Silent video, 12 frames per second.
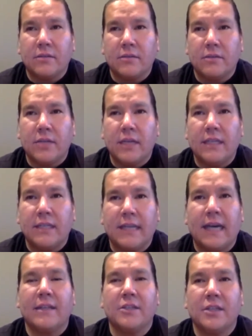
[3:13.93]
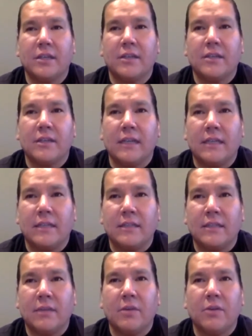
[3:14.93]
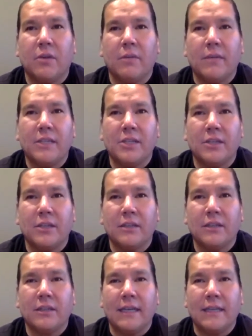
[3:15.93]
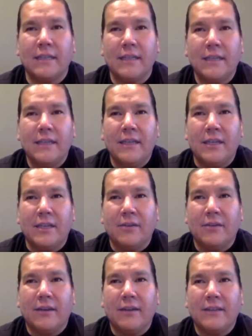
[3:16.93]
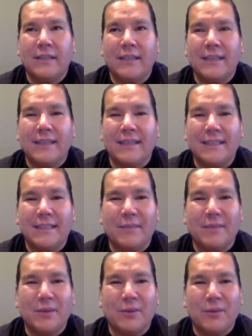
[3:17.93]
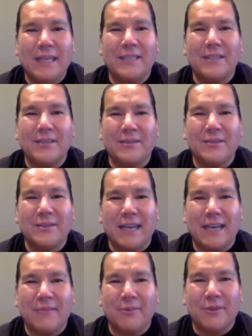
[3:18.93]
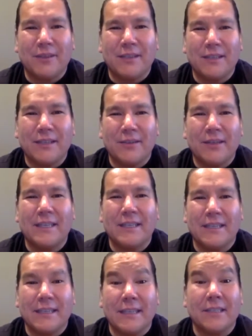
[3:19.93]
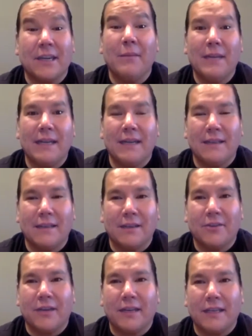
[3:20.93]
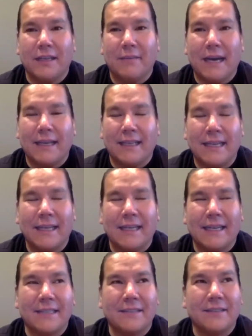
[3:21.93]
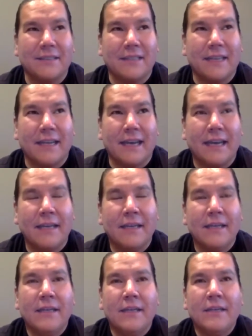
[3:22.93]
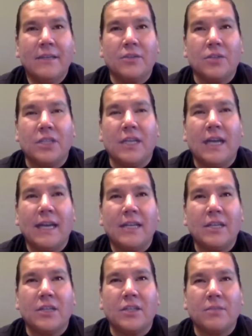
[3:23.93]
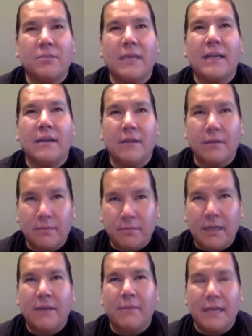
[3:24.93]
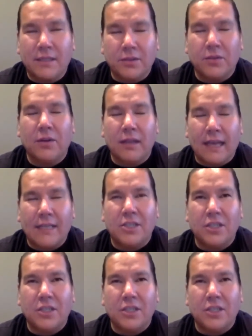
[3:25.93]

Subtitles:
J.D. Salinger and W.O. Mitchell and all the typical white dudes that were in the curricula that dominated the curricula back then, I guess you could say, eh? So she kind of just made a mental note of that.